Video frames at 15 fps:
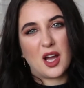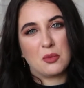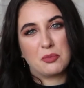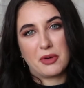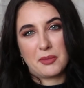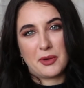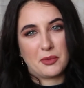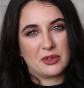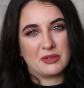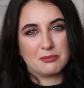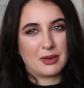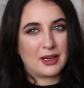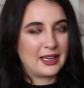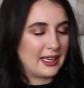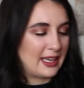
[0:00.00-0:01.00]
I probably wouldn't
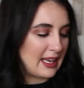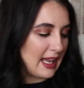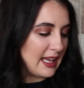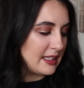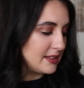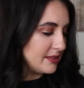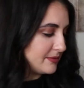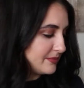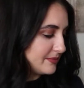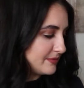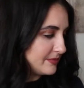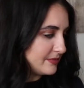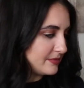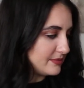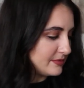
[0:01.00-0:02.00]
buy it again.
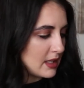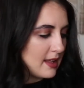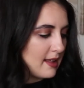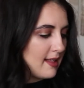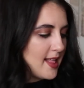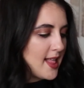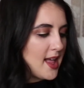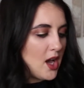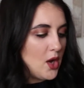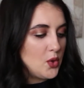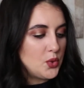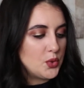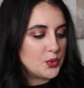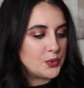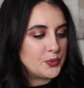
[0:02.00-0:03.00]

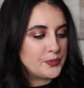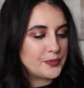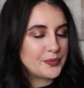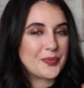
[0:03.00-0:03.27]
Ooh,